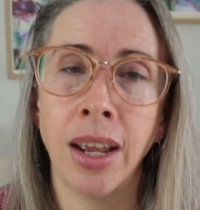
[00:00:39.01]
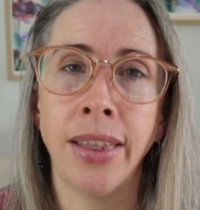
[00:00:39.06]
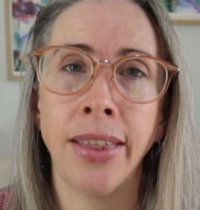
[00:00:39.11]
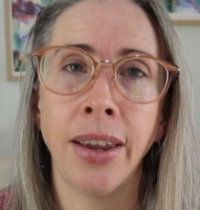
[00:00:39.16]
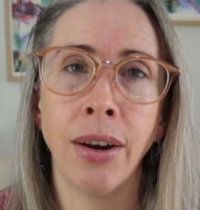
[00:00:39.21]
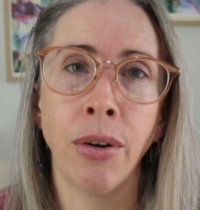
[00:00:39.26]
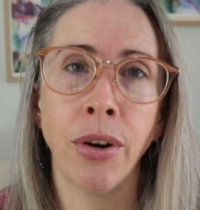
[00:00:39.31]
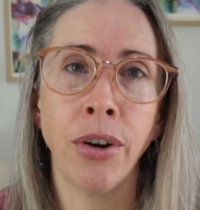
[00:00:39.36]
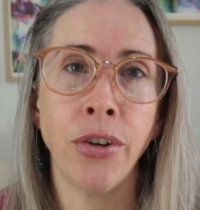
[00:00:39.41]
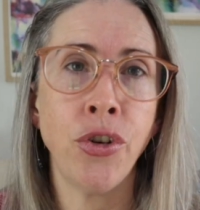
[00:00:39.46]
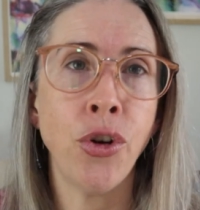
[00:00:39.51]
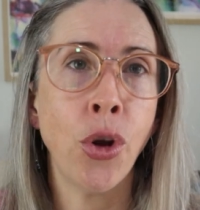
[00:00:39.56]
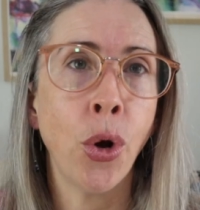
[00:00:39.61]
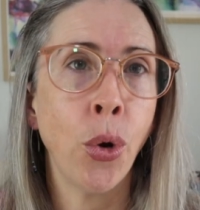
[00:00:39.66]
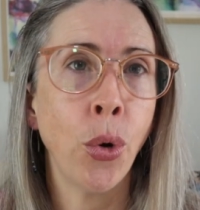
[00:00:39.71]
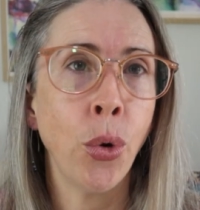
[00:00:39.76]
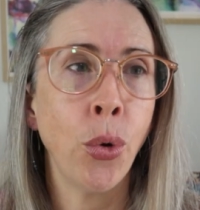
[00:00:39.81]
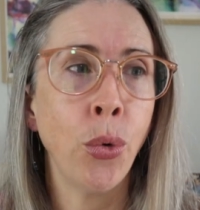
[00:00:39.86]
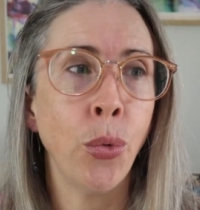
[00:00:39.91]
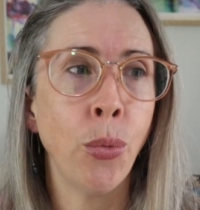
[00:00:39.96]
There are
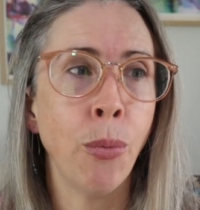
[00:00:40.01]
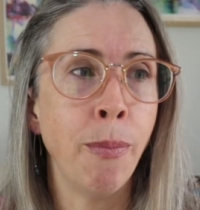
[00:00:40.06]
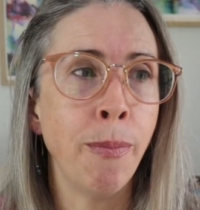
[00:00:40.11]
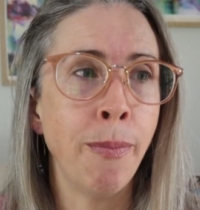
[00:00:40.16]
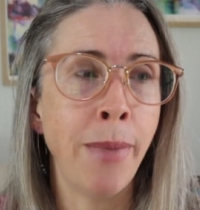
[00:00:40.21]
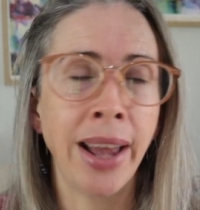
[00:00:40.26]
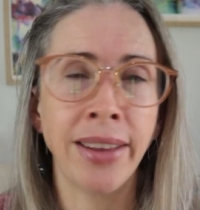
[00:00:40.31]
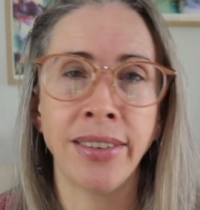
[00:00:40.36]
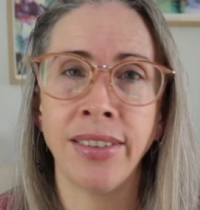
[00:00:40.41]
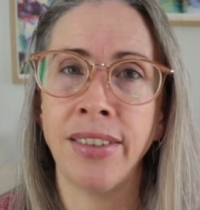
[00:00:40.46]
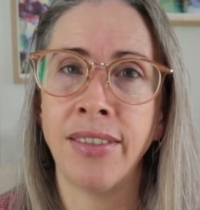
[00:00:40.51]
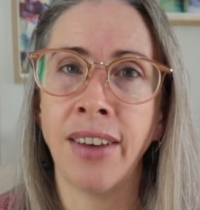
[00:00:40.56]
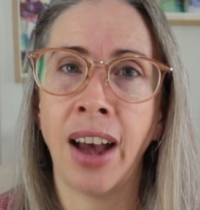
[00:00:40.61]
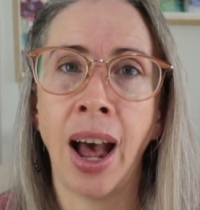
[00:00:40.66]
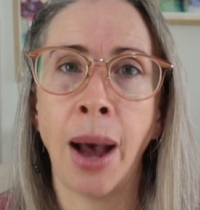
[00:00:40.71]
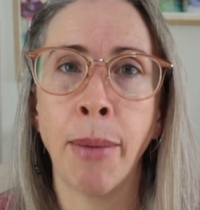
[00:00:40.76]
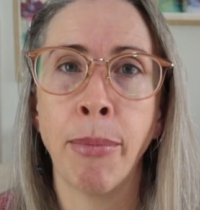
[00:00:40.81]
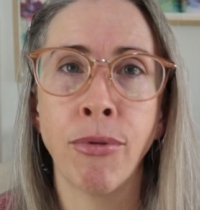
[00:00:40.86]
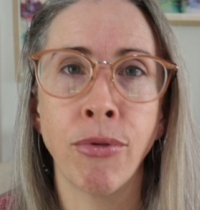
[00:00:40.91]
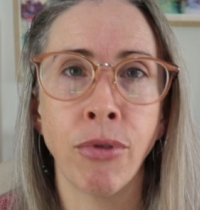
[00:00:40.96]
no massive
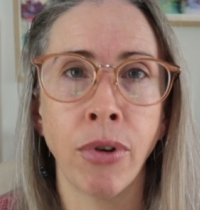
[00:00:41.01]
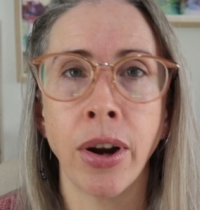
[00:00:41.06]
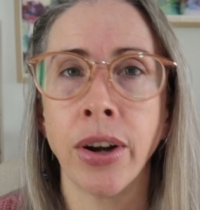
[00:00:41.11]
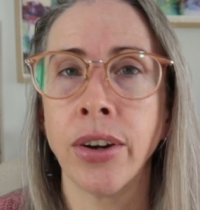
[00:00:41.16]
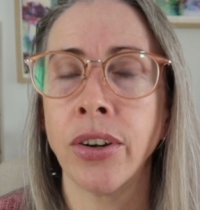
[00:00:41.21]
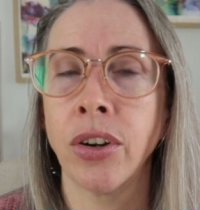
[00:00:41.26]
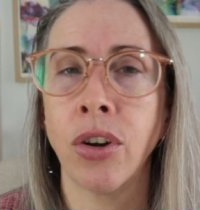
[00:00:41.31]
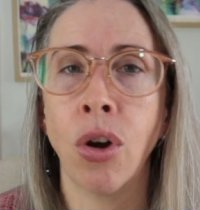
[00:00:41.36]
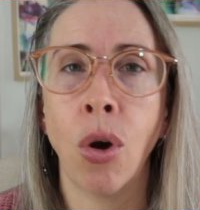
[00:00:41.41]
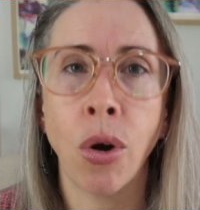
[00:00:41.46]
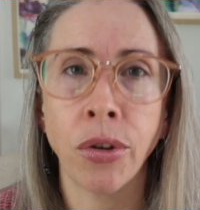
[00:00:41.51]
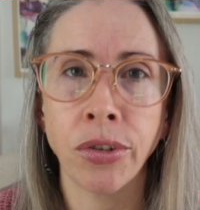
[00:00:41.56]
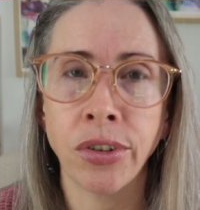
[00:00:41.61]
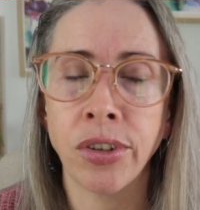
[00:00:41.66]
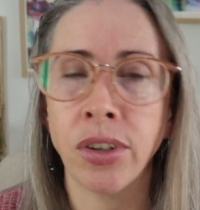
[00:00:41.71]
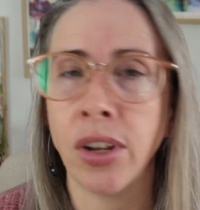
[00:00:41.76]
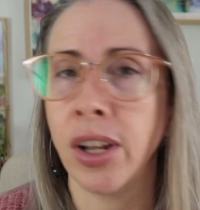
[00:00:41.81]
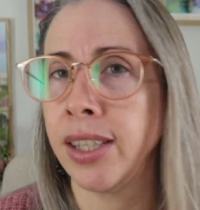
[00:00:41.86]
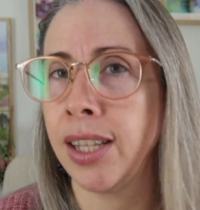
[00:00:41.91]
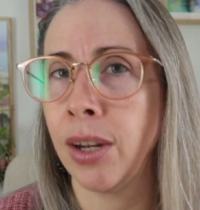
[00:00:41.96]
upfront
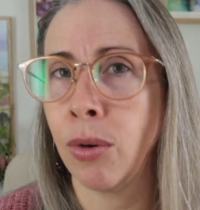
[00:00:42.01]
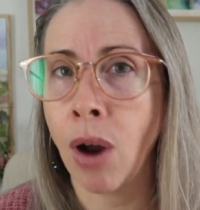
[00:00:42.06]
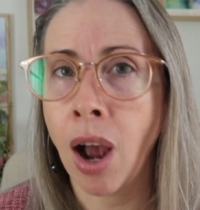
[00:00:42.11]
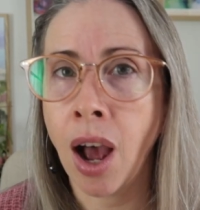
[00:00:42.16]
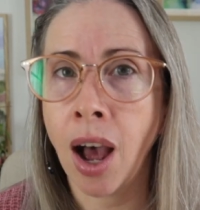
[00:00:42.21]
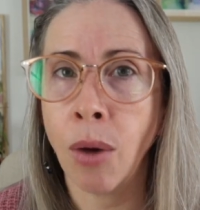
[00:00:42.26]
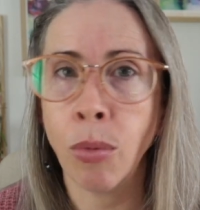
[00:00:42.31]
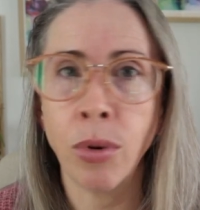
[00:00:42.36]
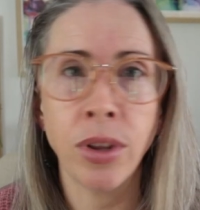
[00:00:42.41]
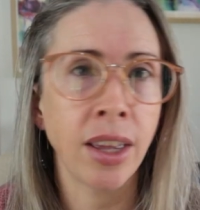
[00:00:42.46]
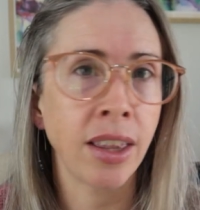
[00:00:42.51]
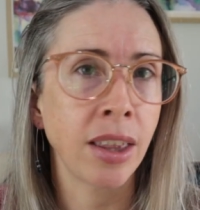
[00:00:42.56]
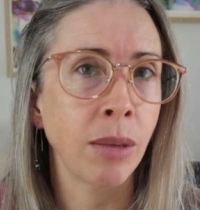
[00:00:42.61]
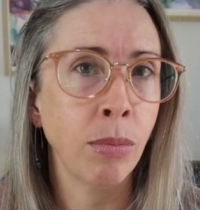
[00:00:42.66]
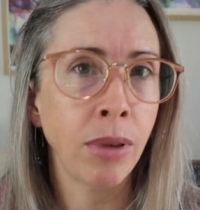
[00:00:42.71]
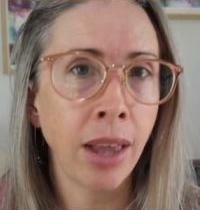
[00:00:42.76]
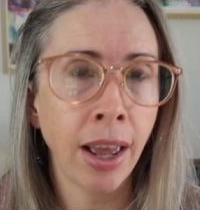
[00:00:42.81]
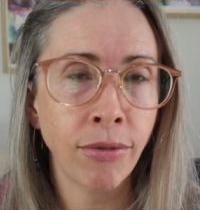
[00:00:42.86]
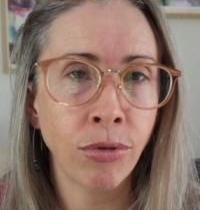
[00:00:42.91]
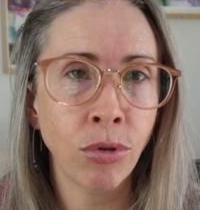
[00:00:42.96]
costs like there are with other
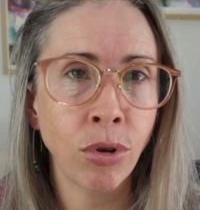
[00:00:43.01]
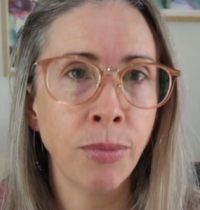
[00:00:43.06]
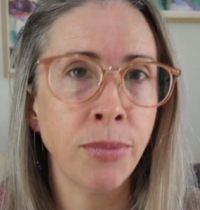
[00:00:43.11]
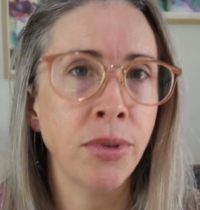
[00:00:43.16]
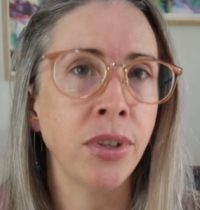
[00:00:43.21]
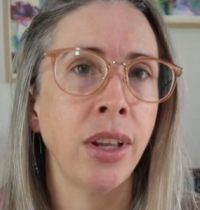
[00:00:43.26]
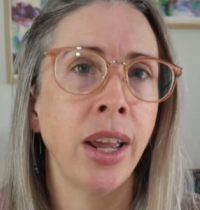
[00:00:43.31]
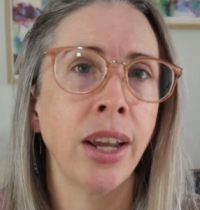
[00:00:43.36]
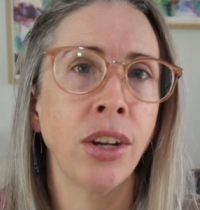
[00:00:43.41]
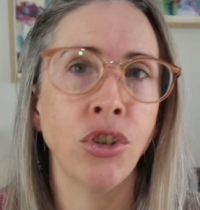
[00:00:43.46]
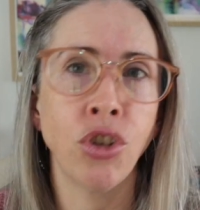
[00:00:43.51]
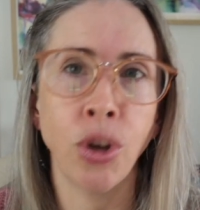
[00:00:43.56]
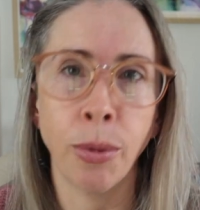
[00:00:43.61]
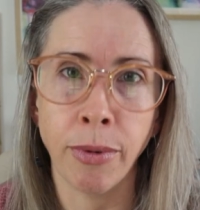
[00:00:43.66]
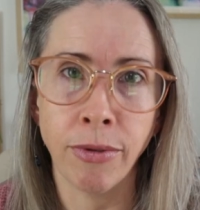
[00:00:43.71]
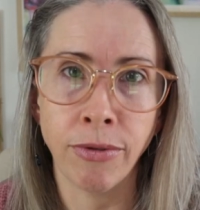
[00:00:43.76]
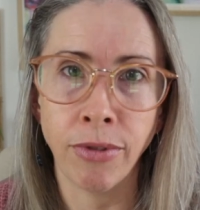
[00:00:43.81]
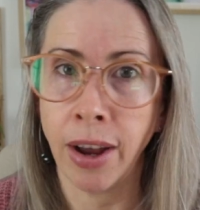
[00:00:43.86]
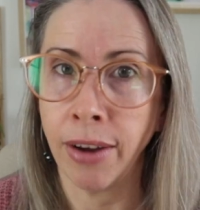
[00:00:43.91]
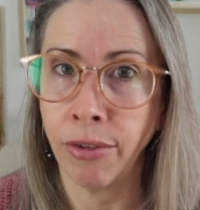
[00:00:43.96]
platforms like
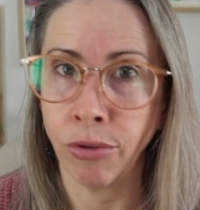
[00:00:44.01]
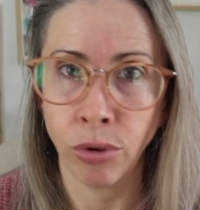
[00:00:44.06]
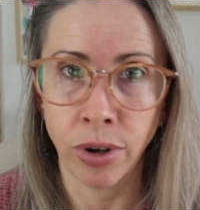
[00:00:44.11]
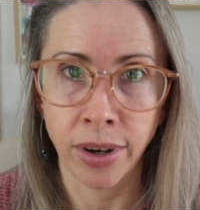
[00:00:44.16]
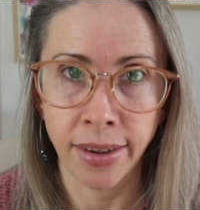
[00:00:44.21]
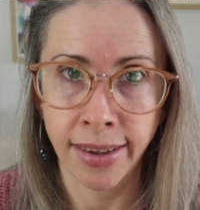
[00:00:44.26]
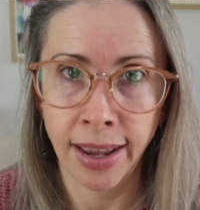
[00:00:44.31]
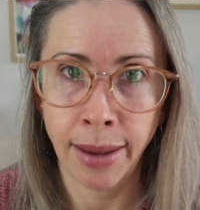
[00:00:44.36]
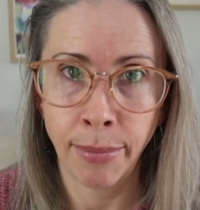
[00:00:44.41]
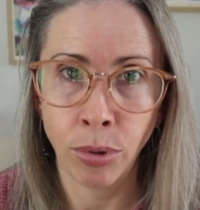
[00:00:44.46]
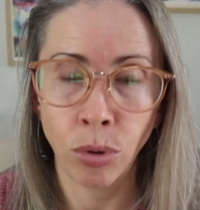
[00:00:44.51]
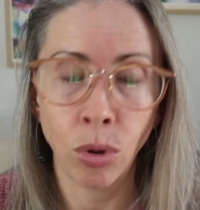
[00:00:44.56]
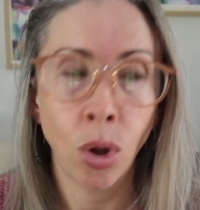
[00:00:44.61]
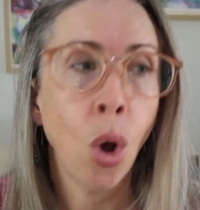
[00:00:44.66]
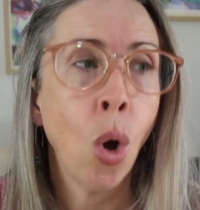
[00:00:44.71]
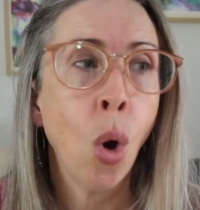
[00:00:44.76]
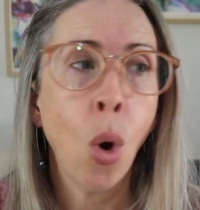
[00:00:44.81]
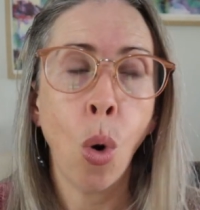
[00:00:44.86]
Shopify, for example,